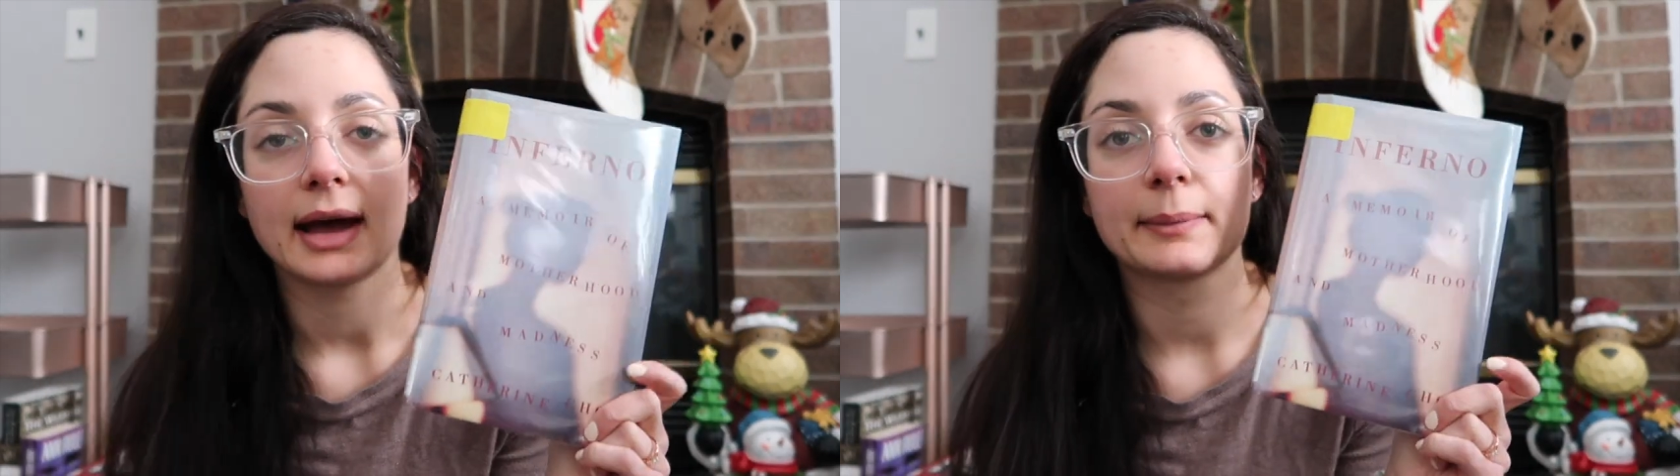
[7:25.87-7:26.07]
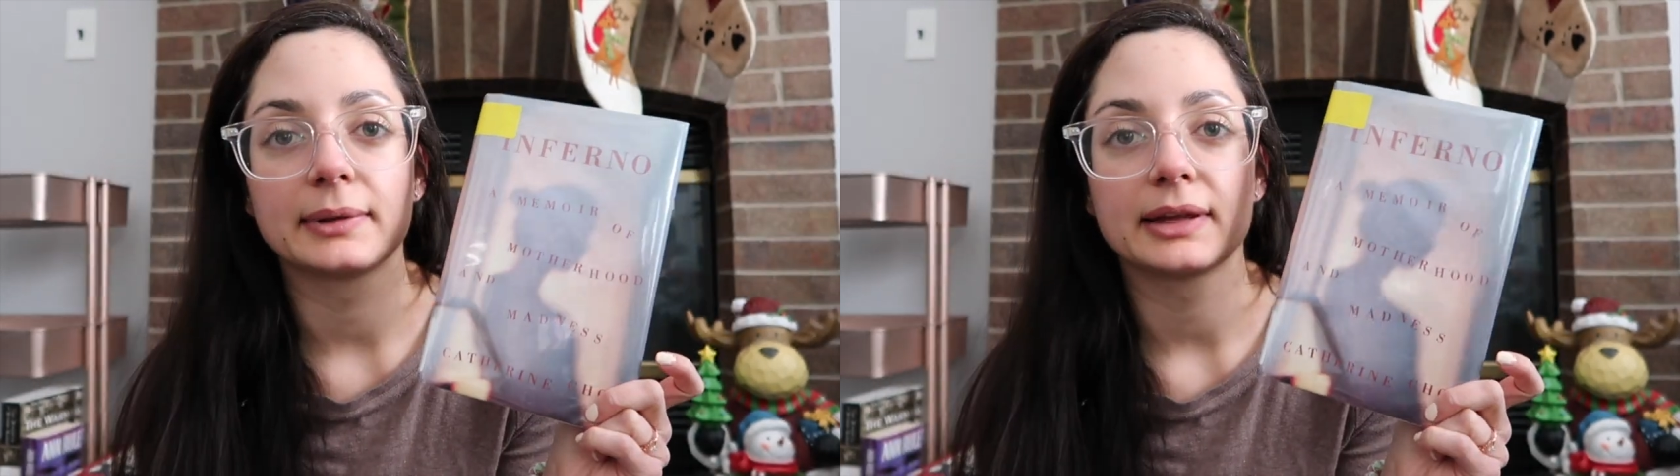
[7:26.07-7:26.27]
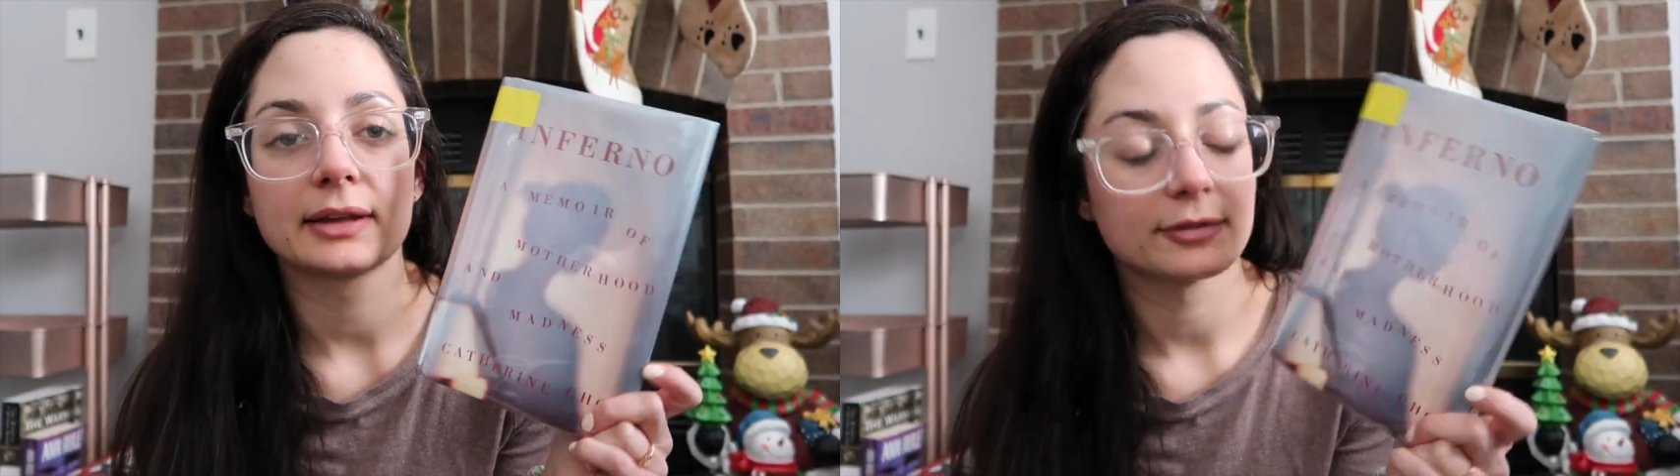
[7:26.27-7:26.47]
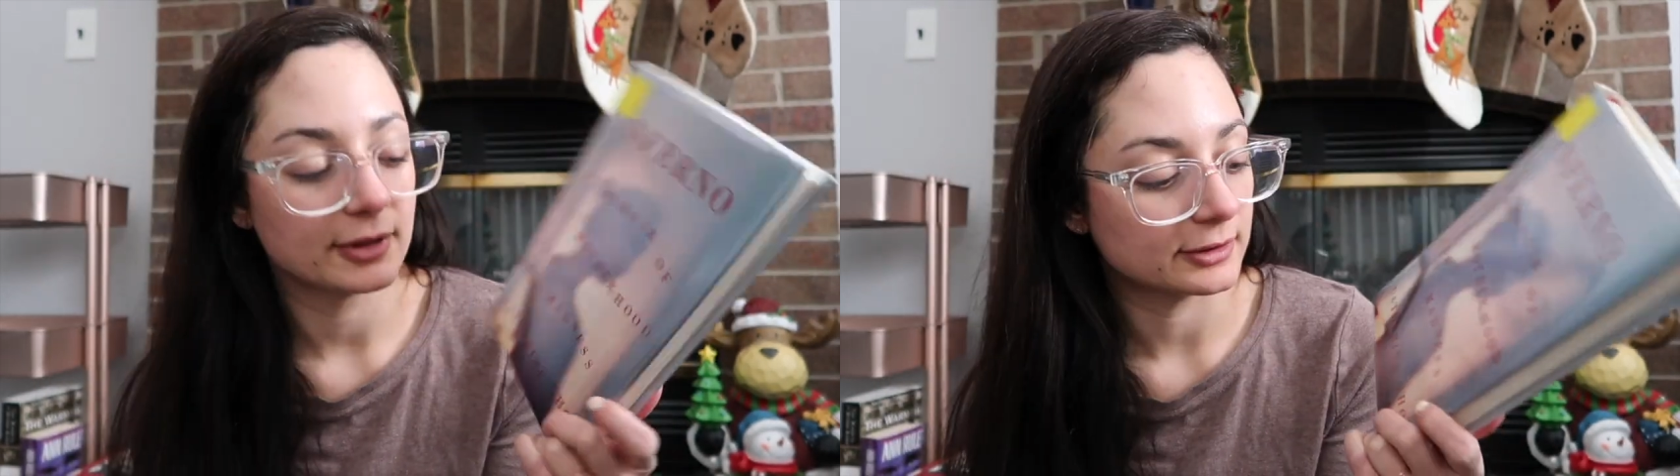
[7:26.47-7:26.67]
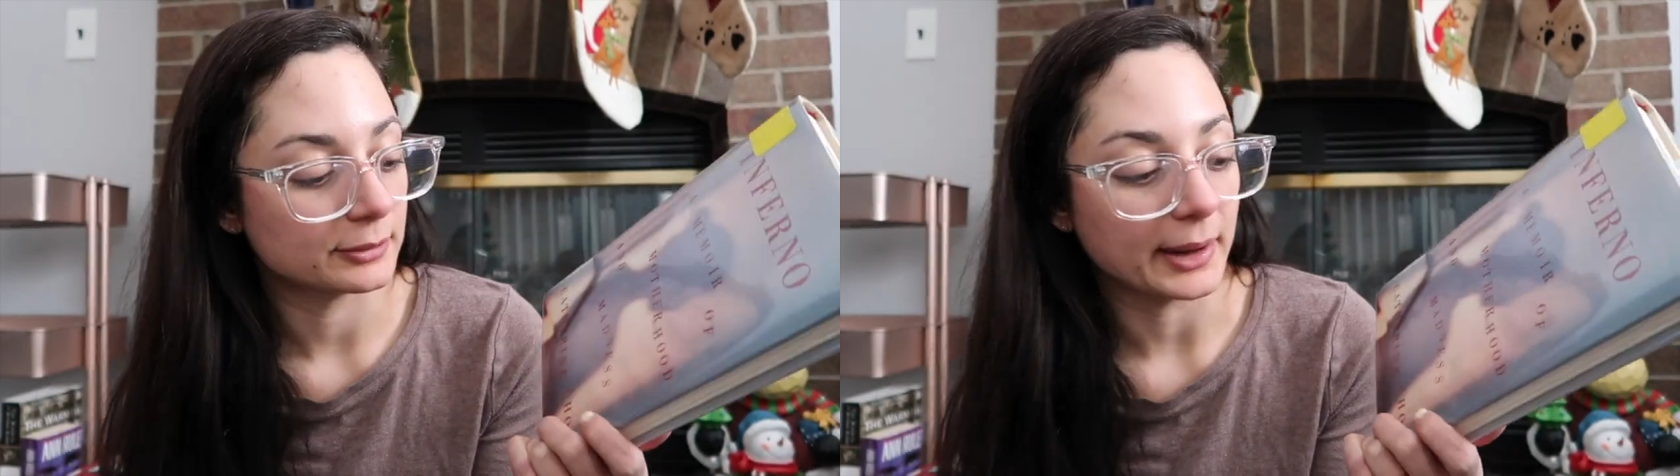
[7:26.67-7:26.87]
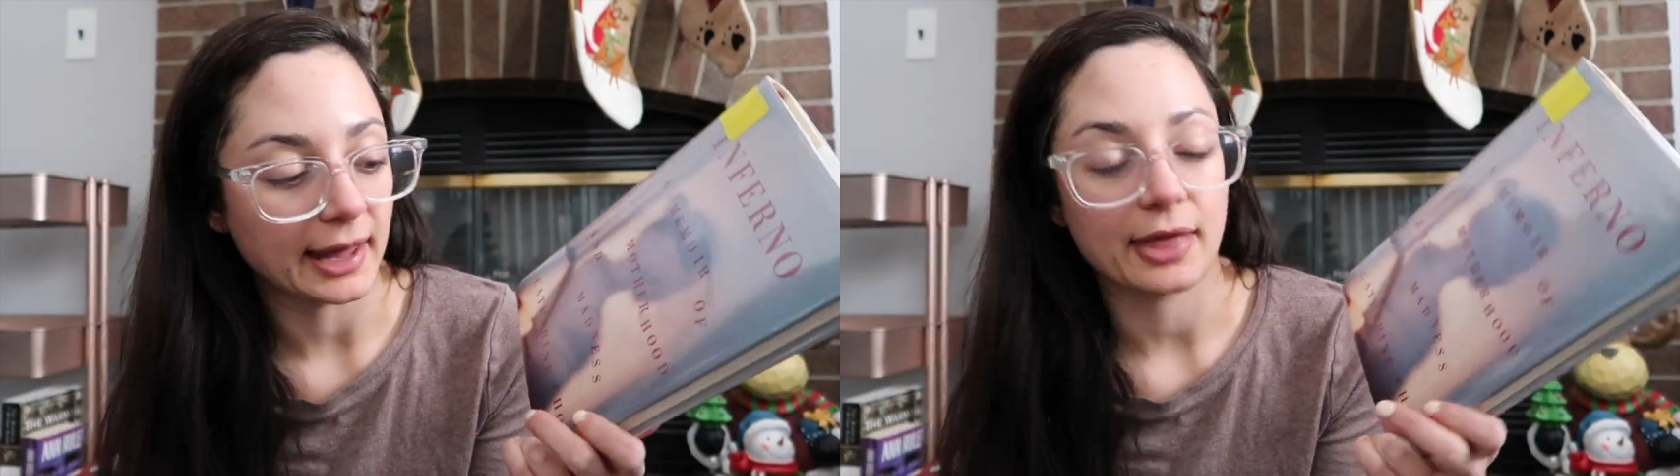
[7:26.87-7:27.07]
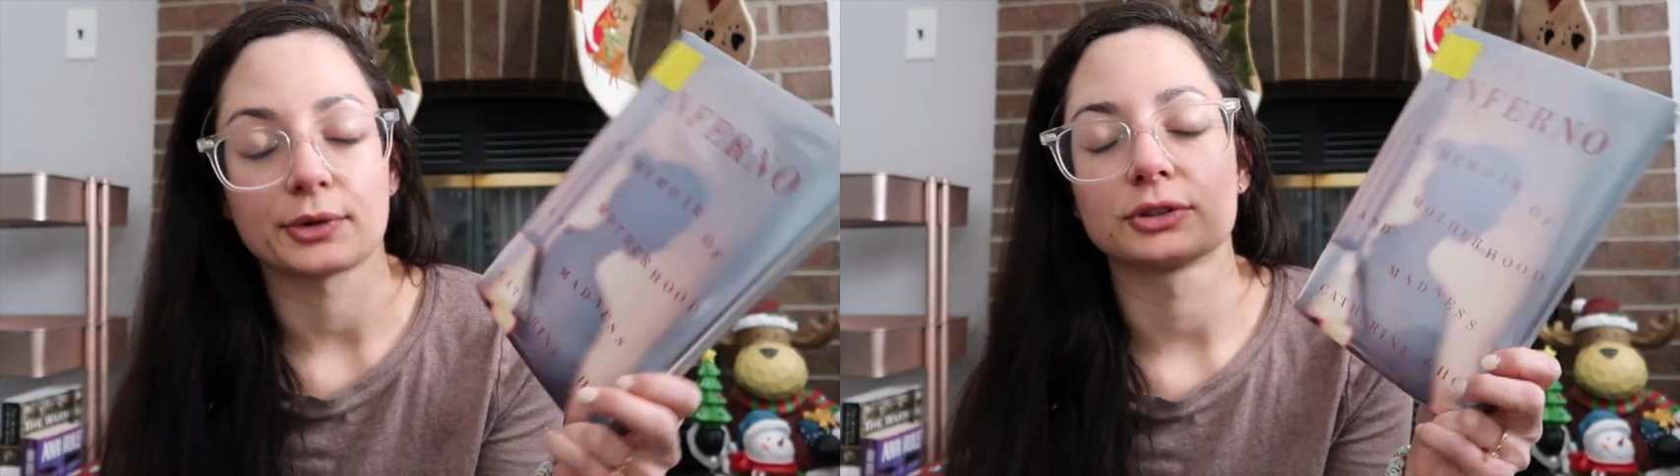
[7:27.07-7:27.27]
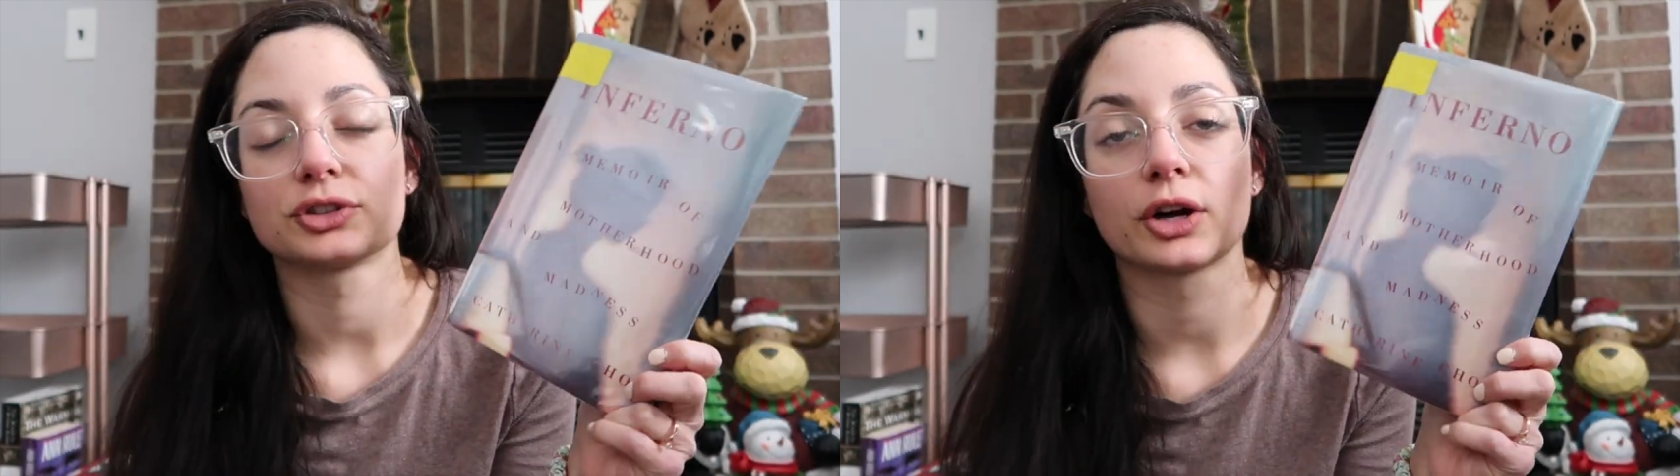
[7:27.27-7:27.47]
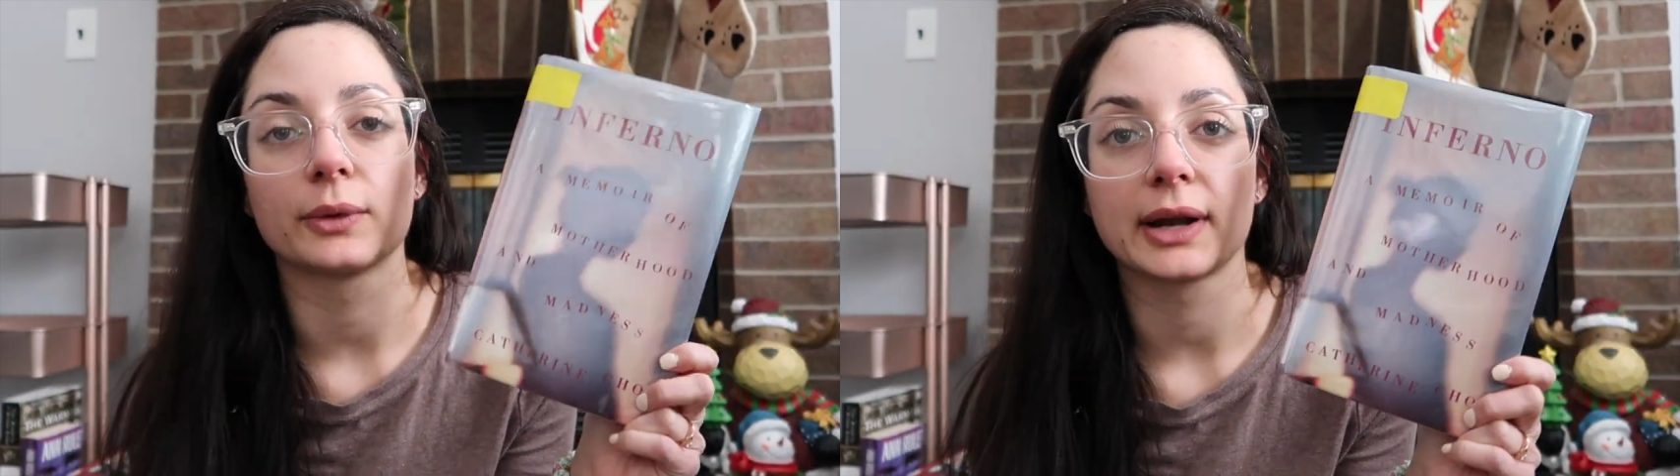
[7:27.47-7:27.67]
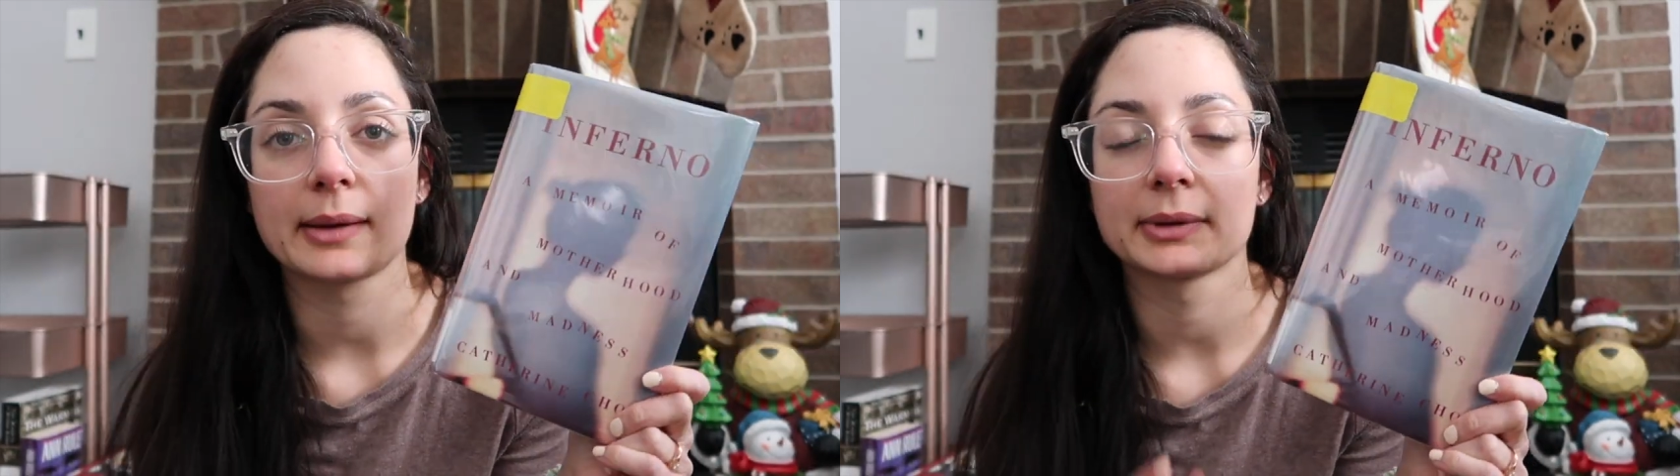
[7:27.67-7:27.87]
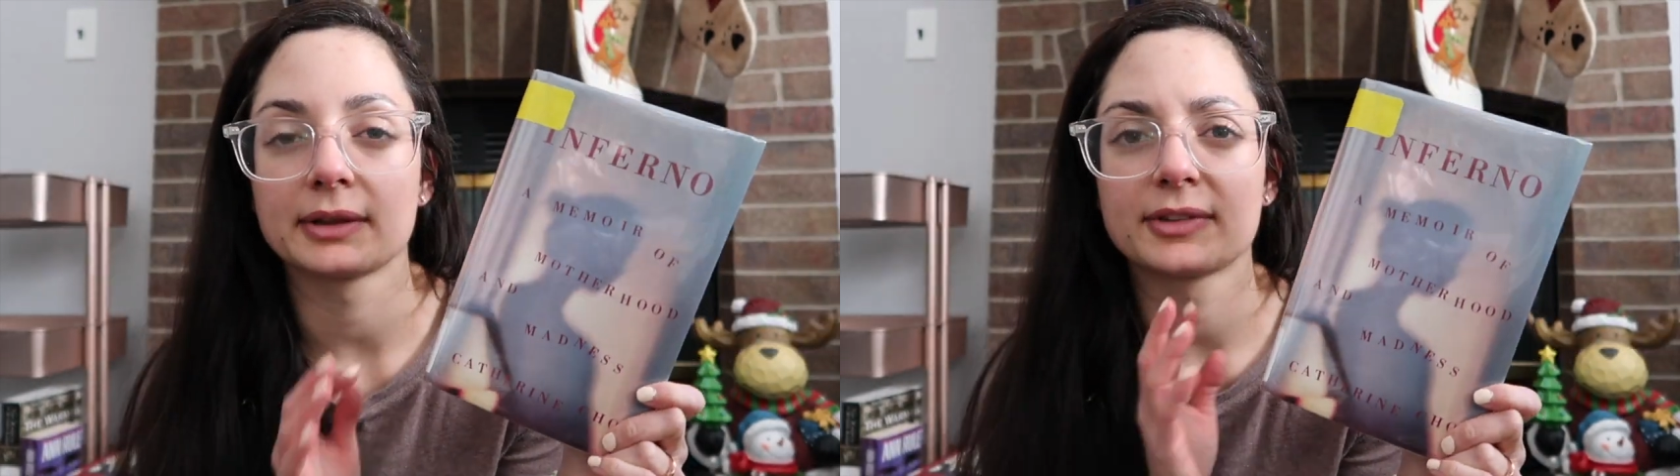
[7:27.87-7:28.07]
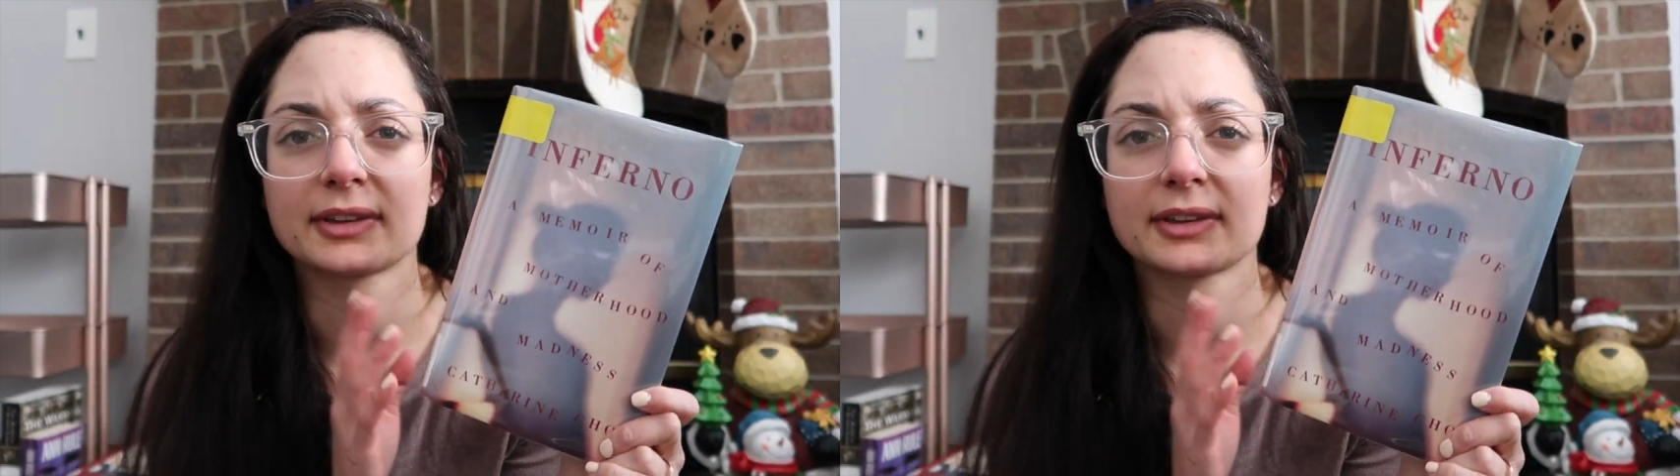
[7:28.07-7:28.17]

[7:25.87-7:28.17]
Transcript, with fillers: I believe this is by Catherine Cho and I believe